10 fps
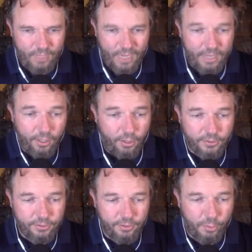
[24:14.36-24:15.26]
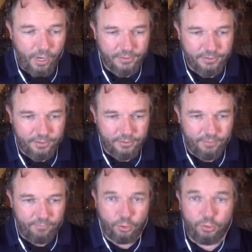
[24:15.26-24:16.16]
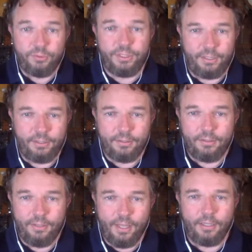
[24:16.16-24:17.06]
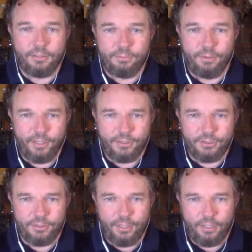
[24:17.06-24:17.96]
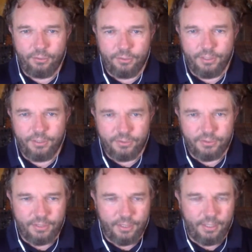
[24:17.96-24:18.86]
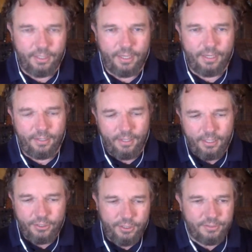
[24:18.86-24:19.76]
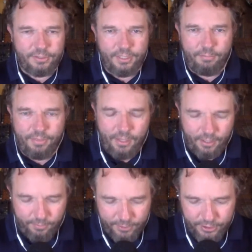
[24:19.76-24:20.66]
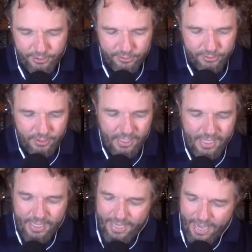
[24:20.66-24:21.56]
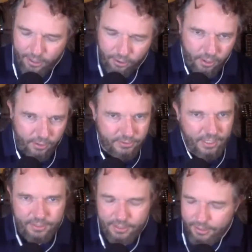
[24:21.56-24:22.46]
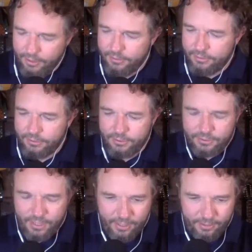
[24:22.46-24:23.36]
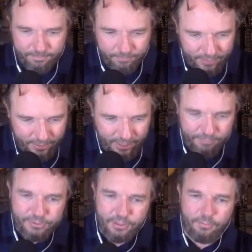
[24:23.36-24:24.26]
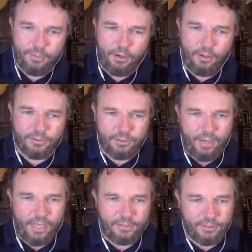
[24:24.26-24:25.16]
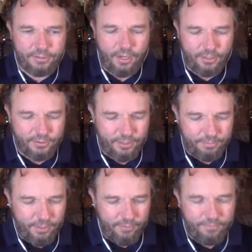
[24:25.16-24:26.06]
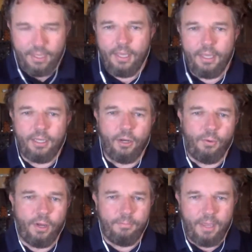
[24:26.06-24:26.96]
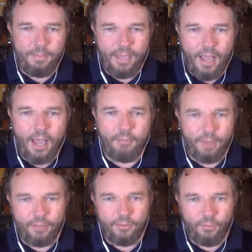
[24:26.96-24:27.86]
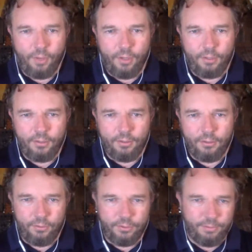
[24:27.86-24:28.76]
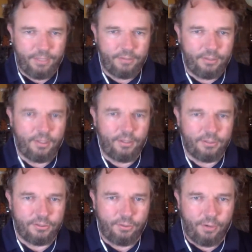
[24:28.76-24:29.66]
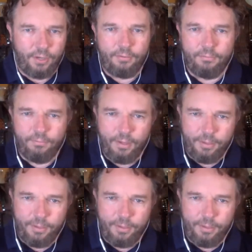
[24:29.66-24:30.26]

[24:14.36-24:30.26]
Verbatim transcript: and then also the process of losing that inspiration and losing interest yeah. in it. And she does the same thing. I mean, she just catalogs ideas and just kind of keeps them and also has this concept of, you know what, maybe I'm not the one who was meant to tell this story. Maybe